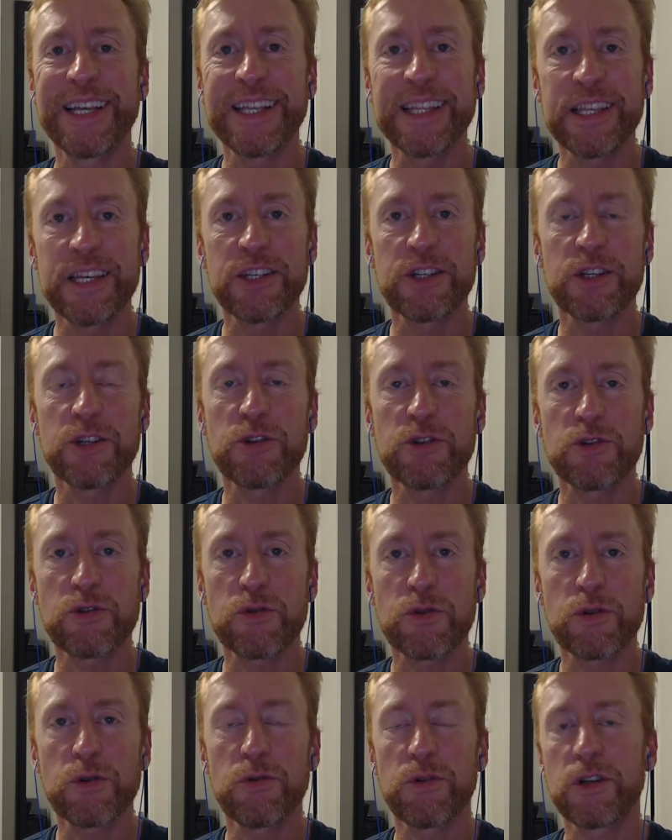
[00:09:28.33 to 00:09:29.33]
This is
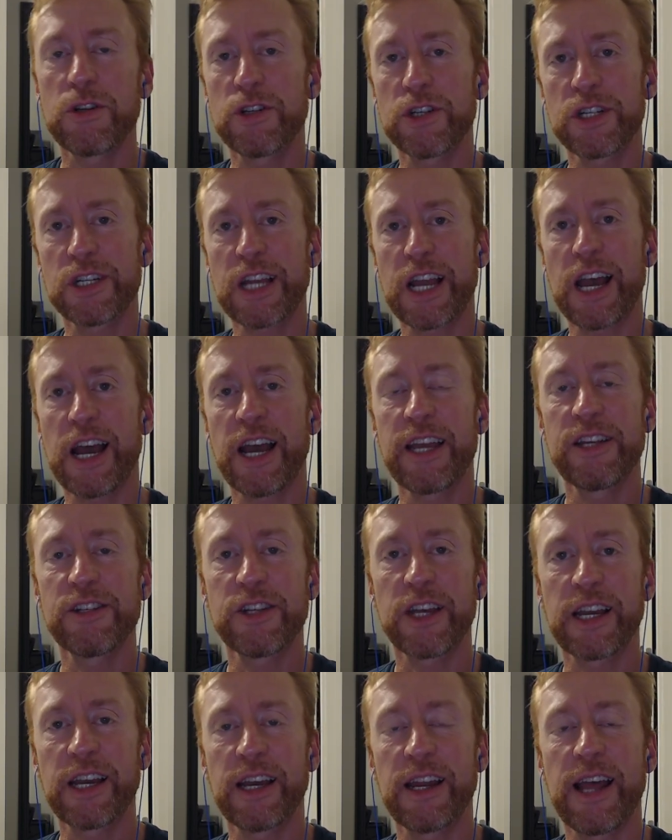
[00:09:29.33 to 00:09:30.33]
true. There's this guy, he's
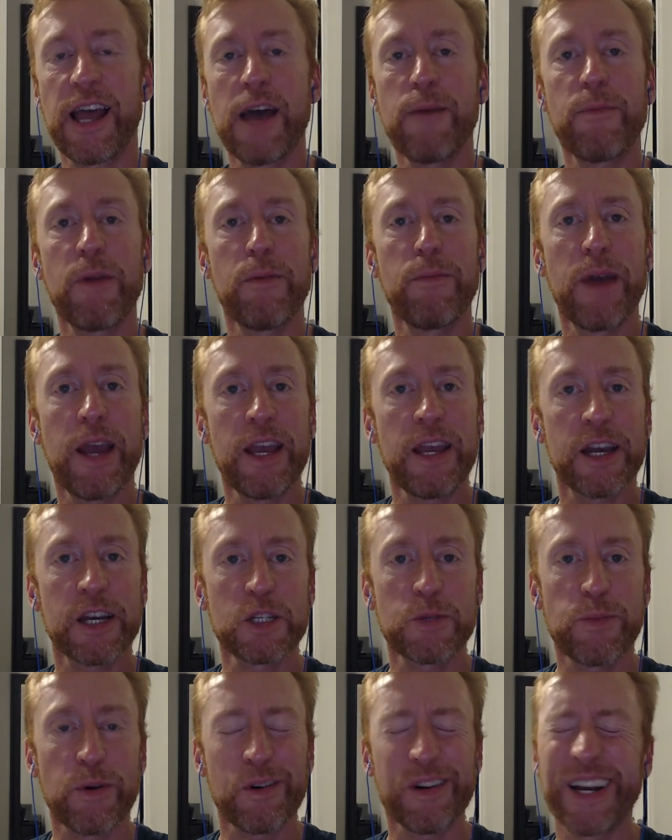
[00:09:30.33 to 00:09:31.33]
like an MMA
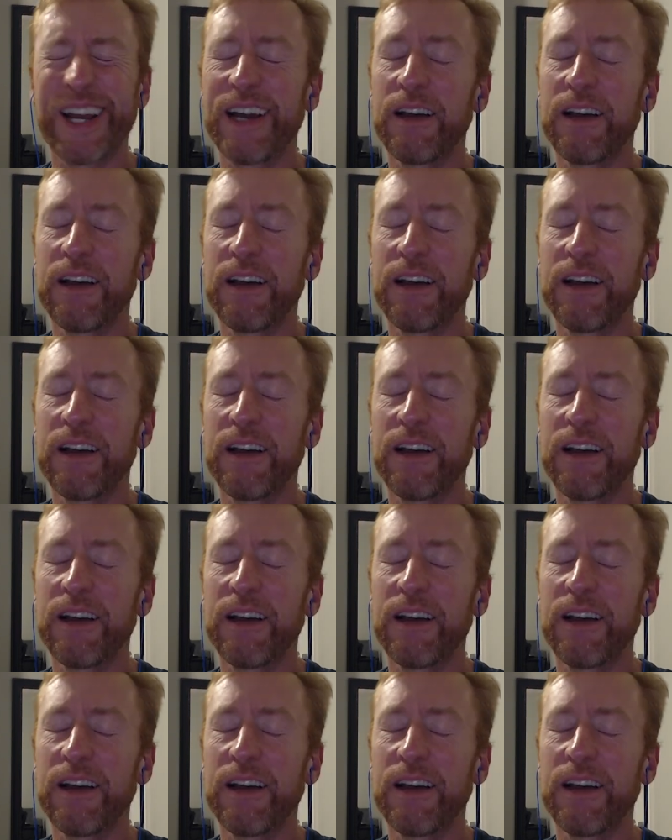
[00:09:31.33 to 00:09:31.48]
expert.